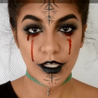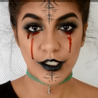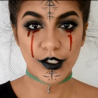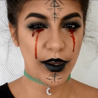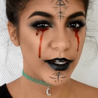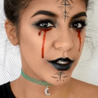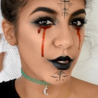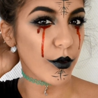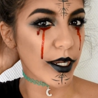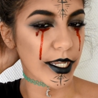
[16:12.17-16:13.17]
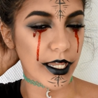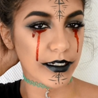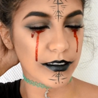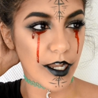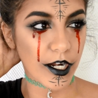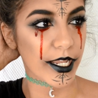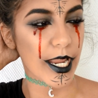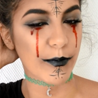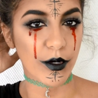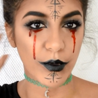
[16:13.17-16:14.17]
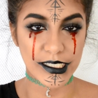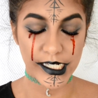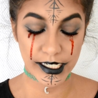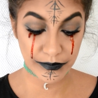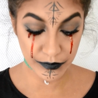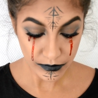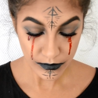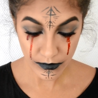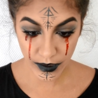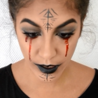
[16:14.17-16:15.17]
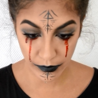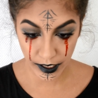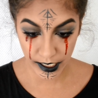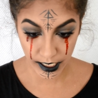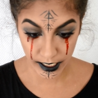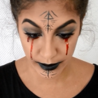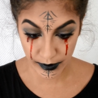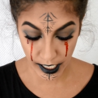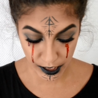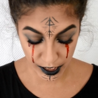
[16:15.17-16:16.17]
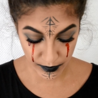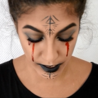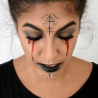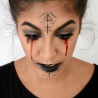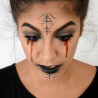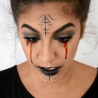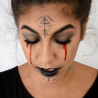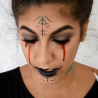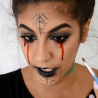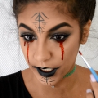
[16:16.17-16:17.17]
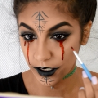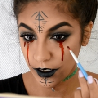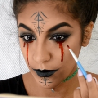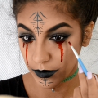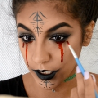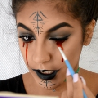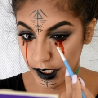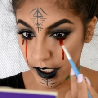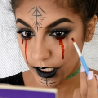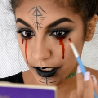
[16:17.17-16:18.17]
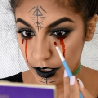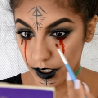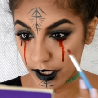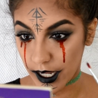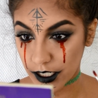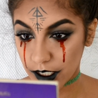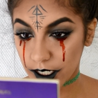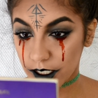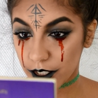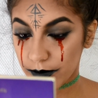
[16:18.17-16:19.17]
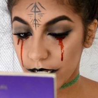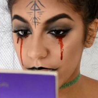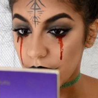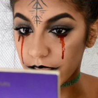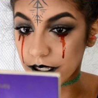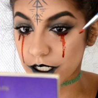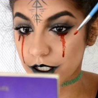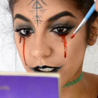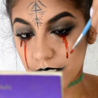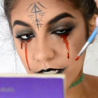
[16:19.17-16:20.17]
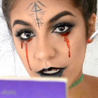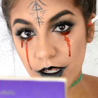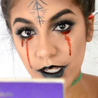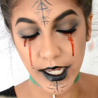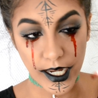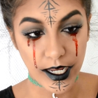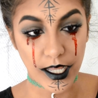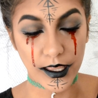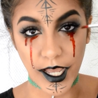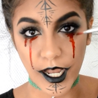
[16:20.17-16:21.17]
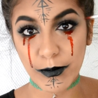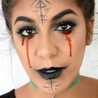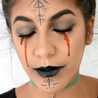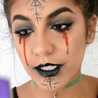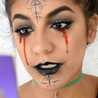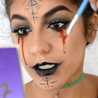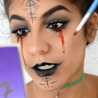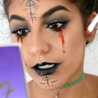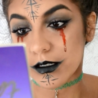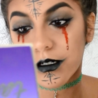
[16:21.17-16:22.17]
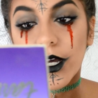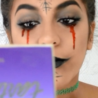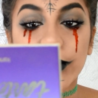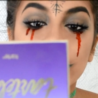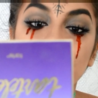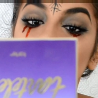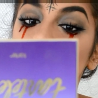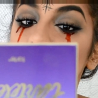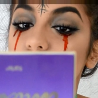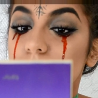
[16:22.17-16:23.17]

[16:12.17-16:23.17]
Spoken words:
So I don't know what got caught on camera, what didn't, but I just basically started like blending it into the lash line a little bit, and then just getting a lot on my brush to help it drip.